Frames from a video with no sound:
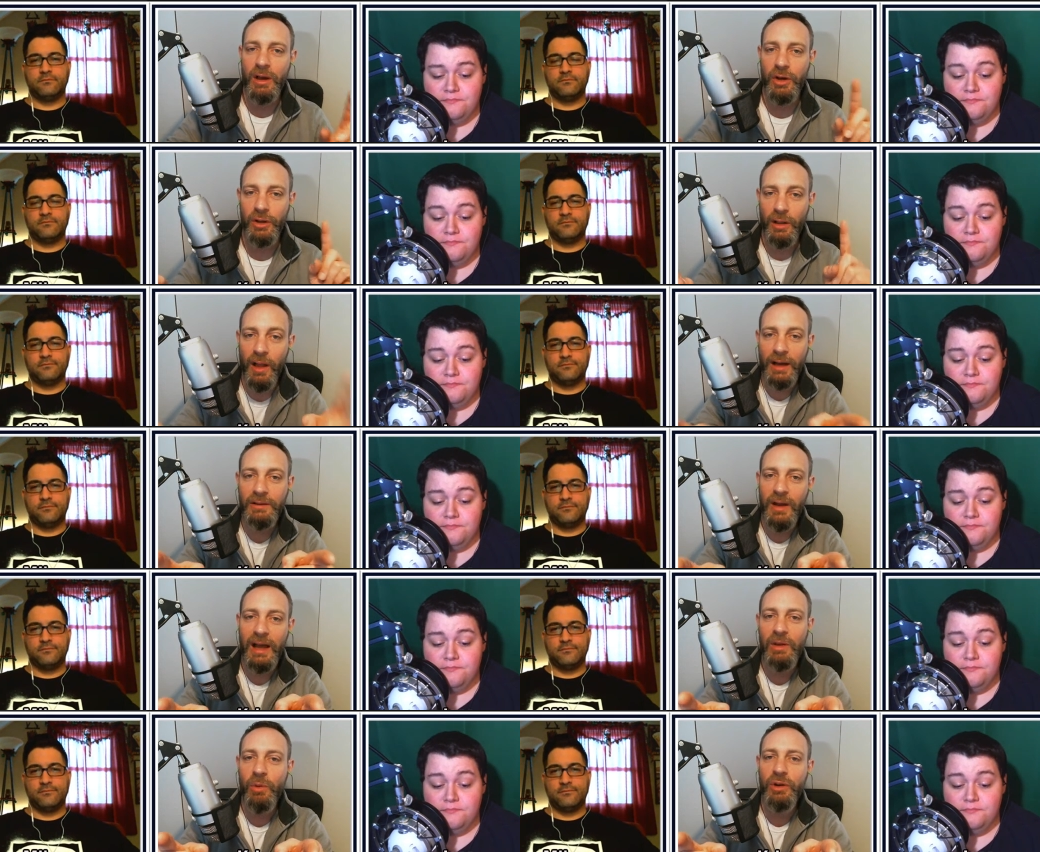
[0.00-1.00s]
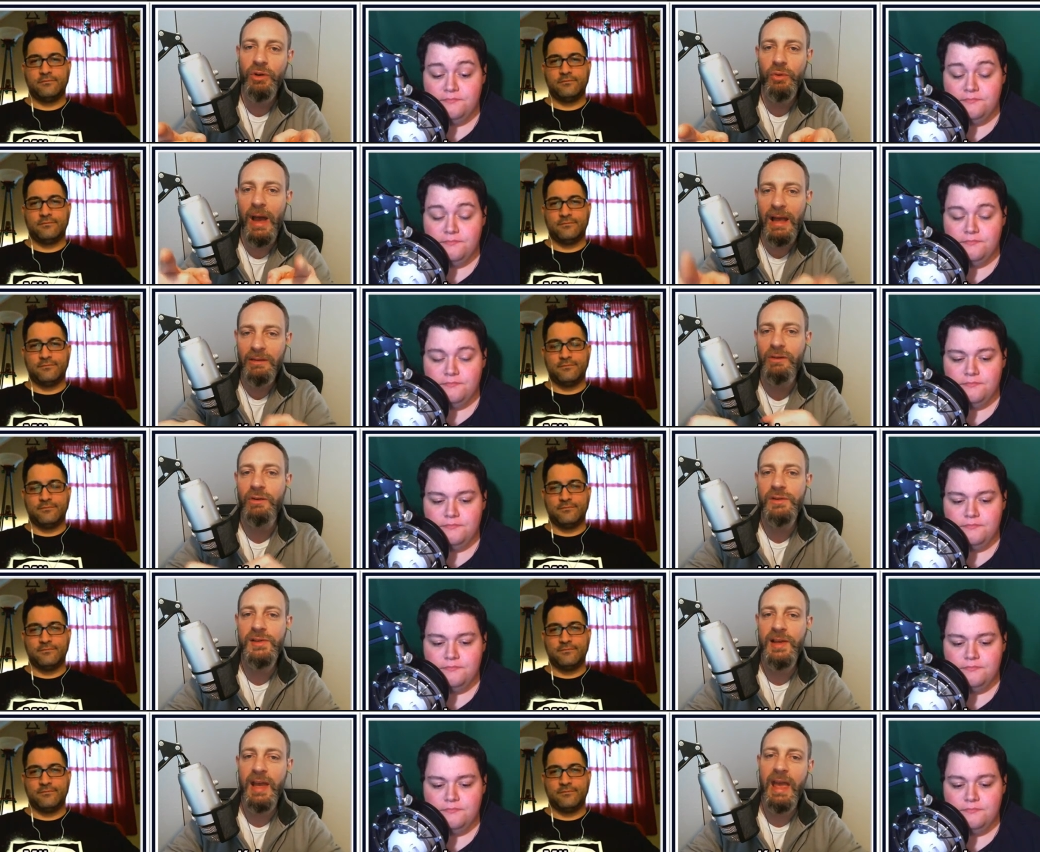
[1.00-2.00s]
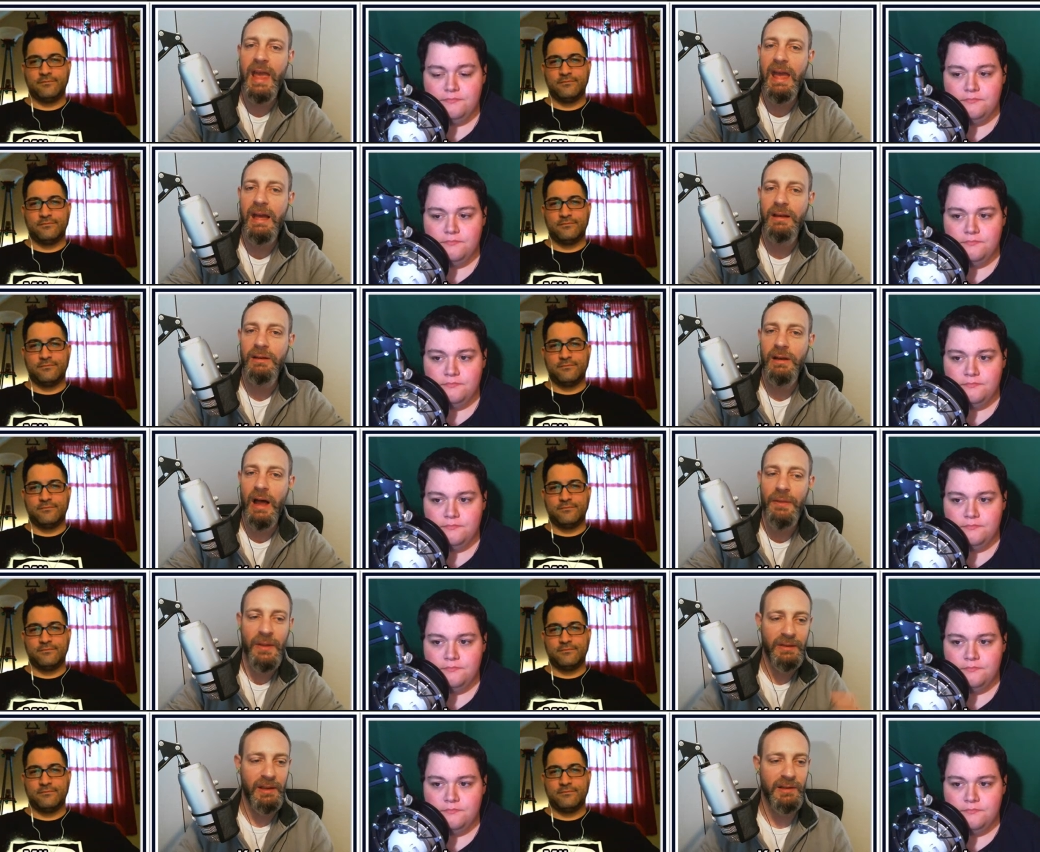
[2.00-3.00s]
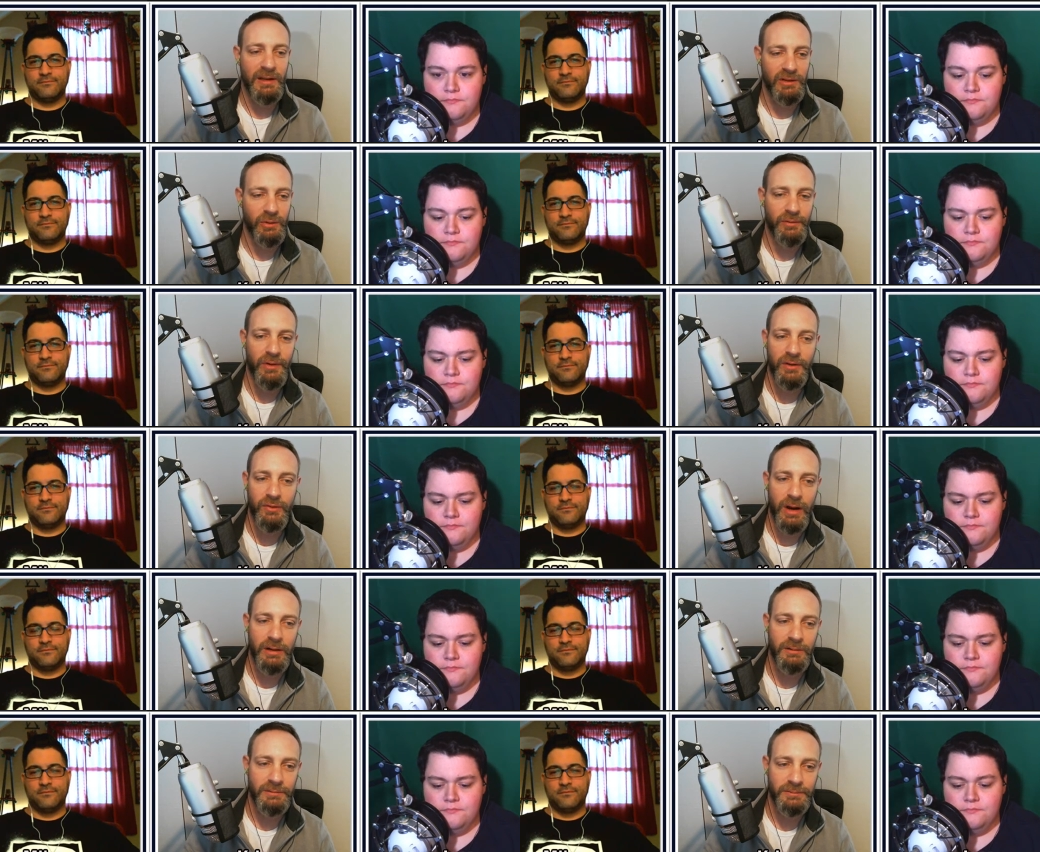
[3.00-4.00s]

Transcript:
Speaker 1: Good luck to anyone who enters, and I think that's going to do it for us, right?